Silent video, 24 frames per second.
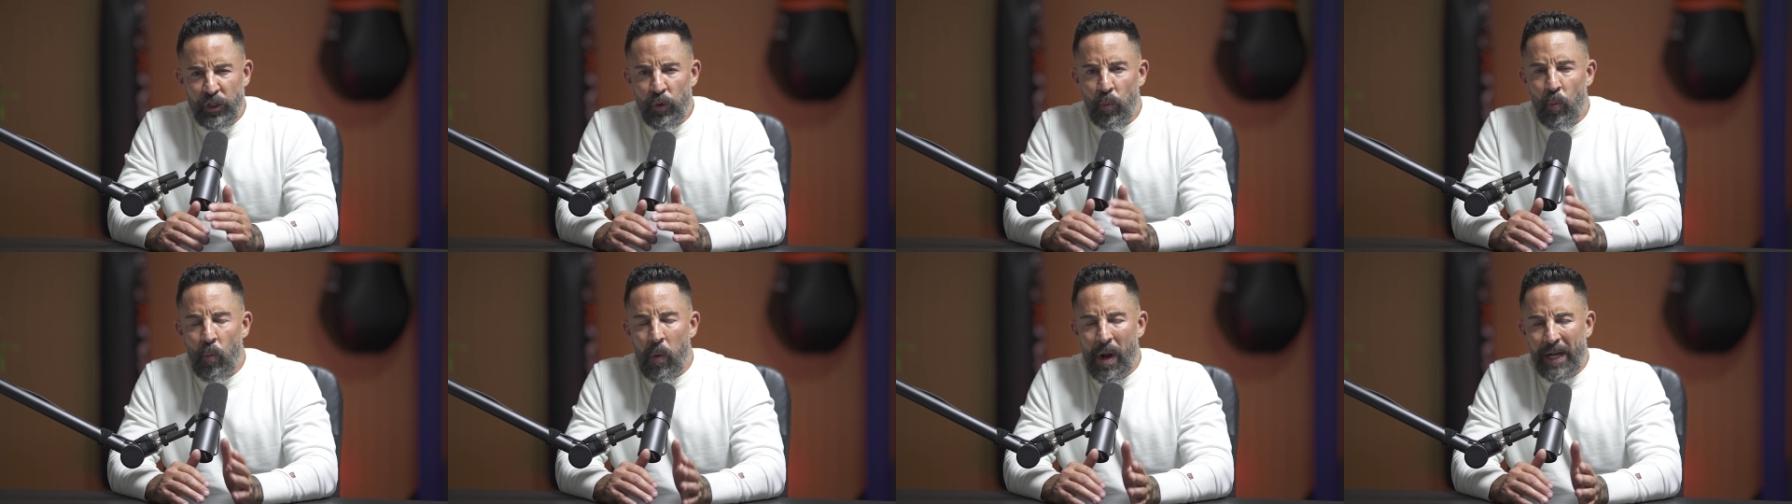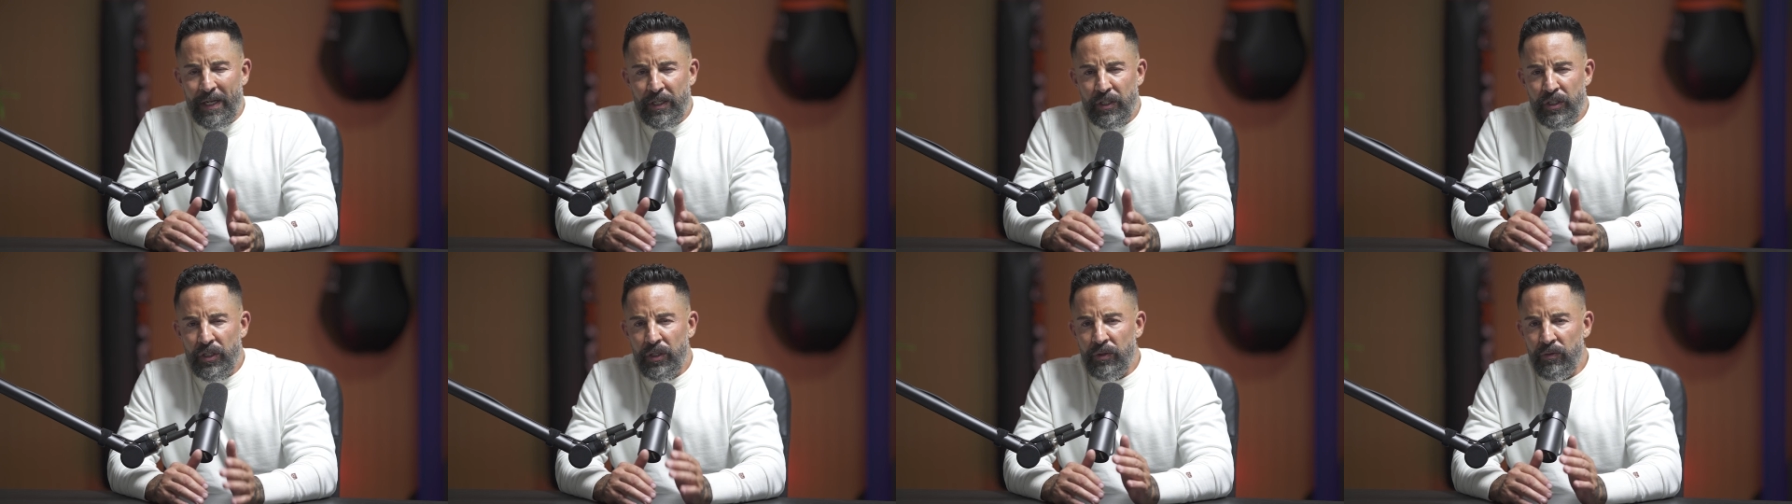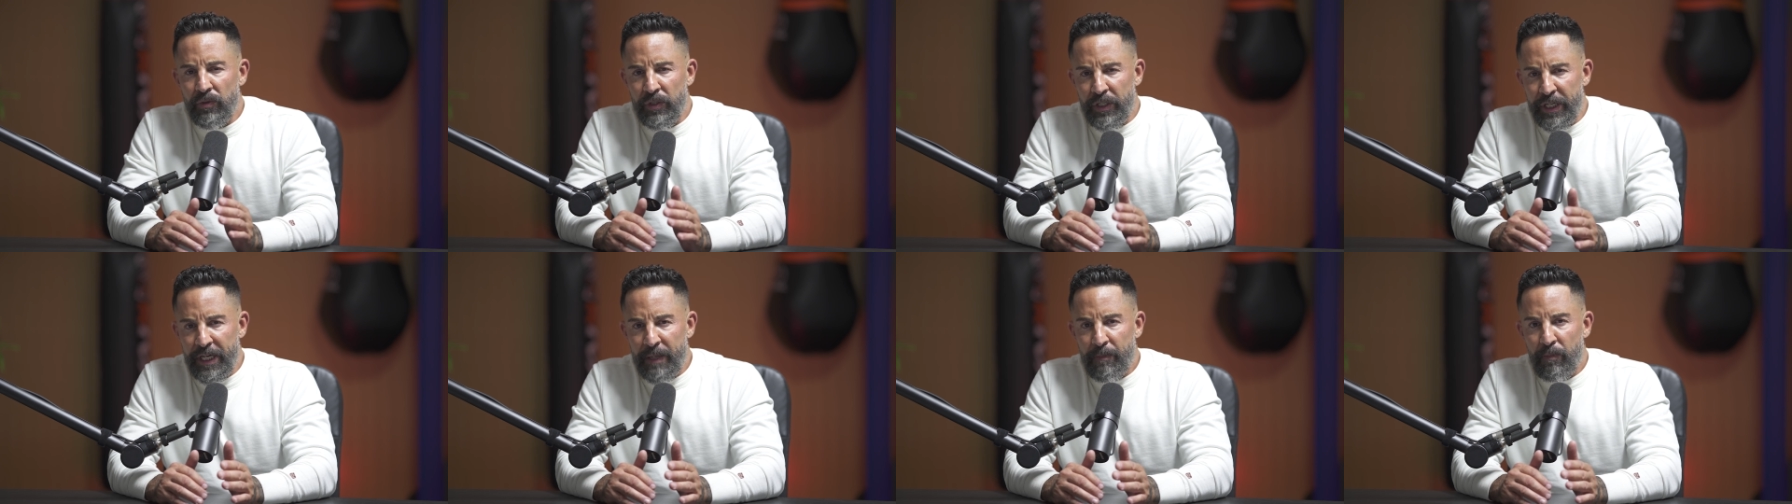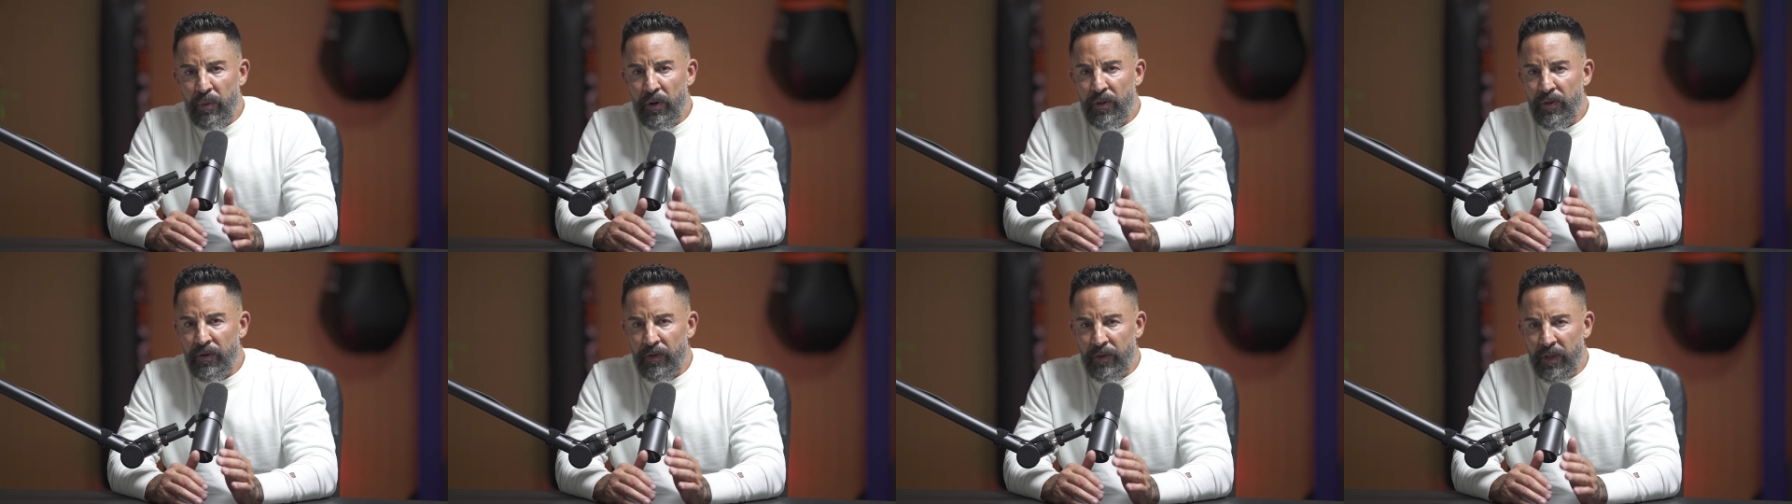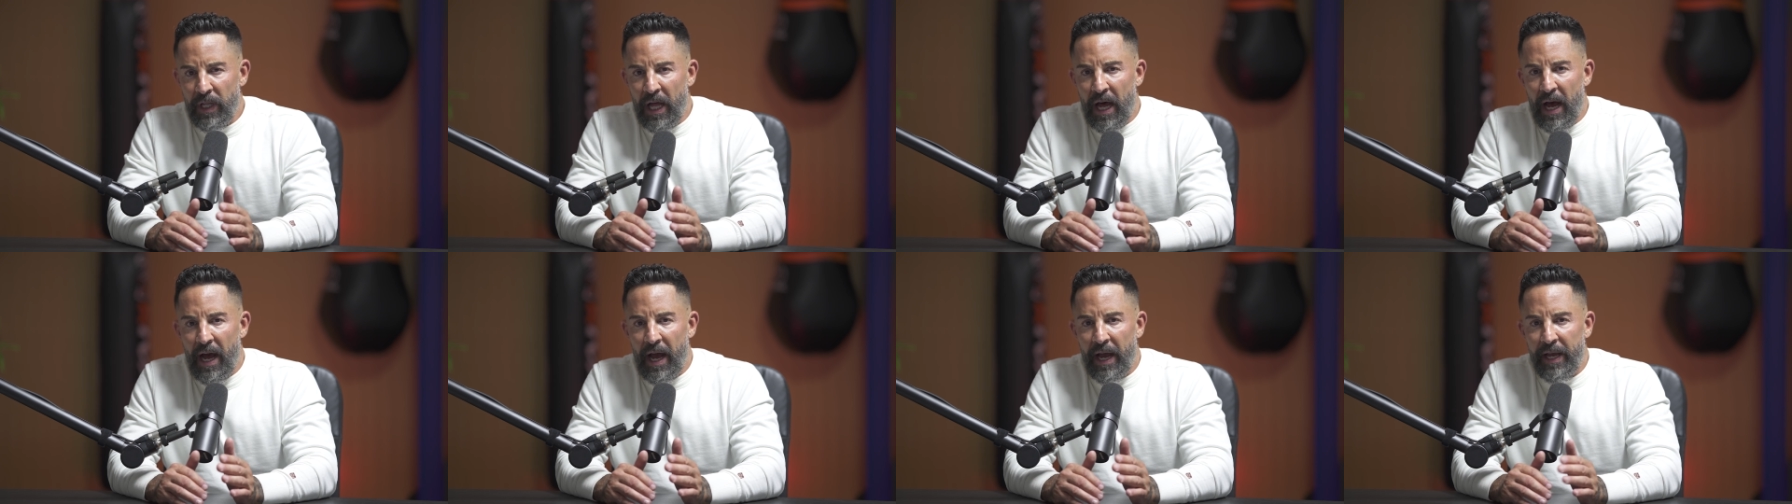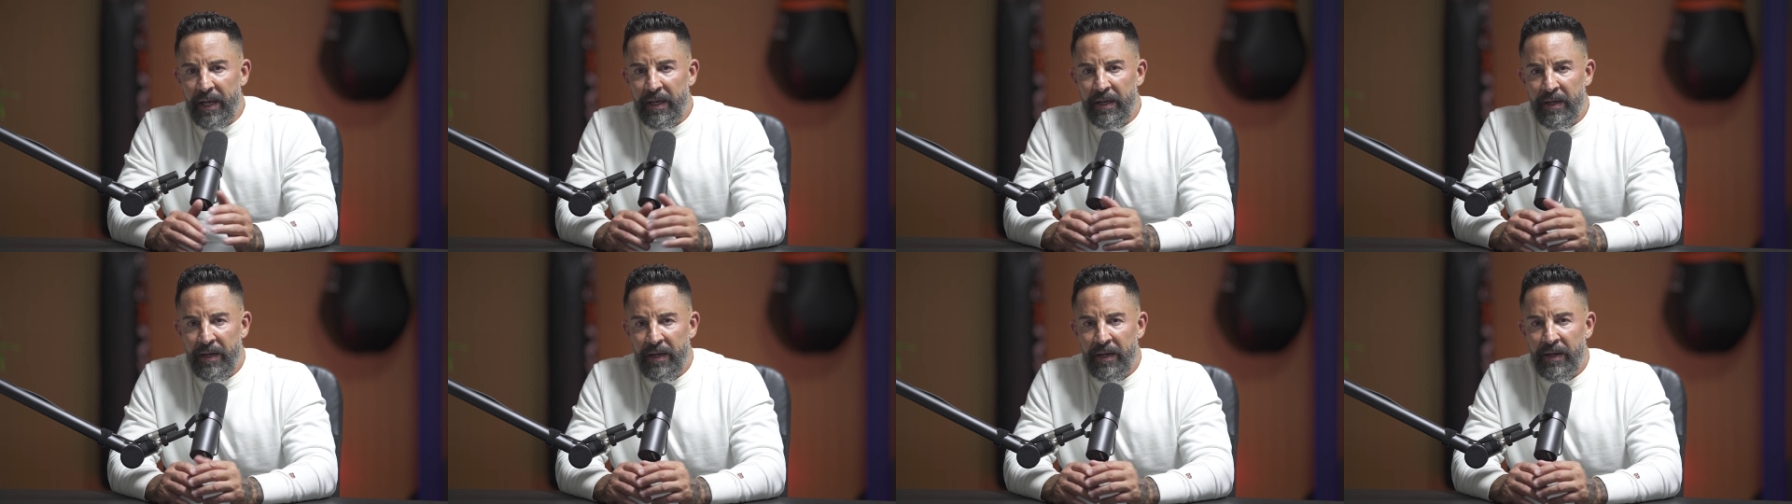You went too deep with your
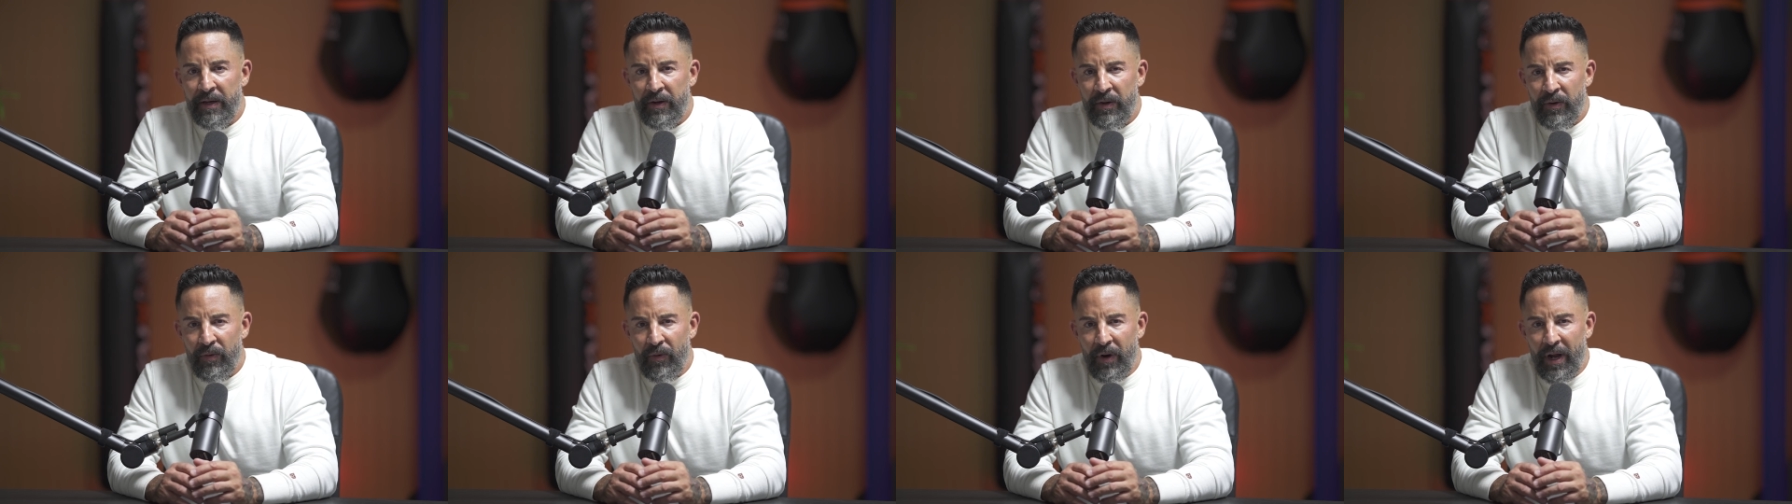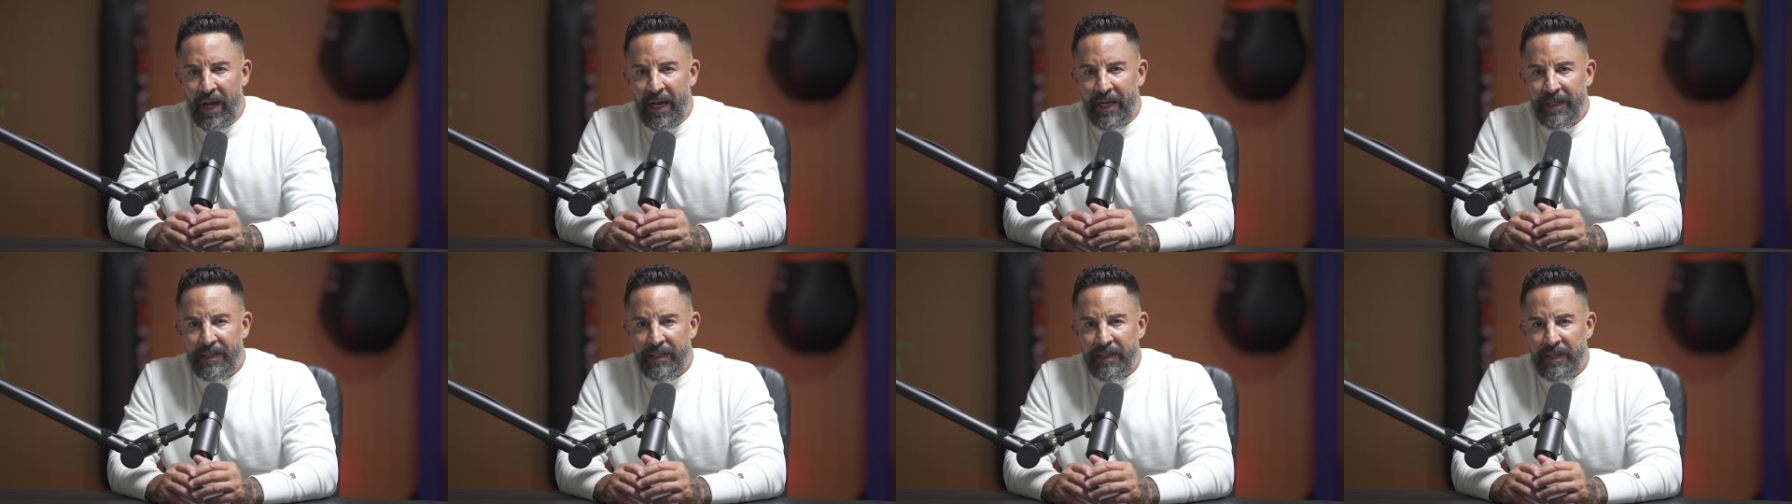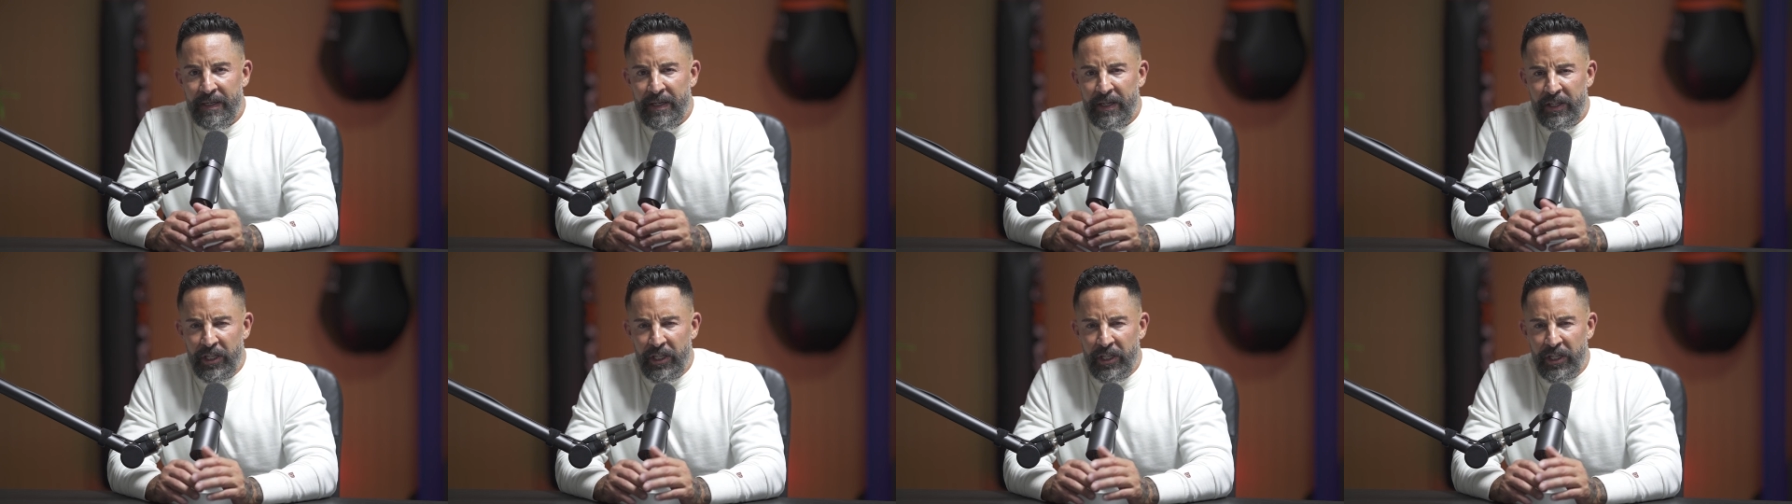lie, right?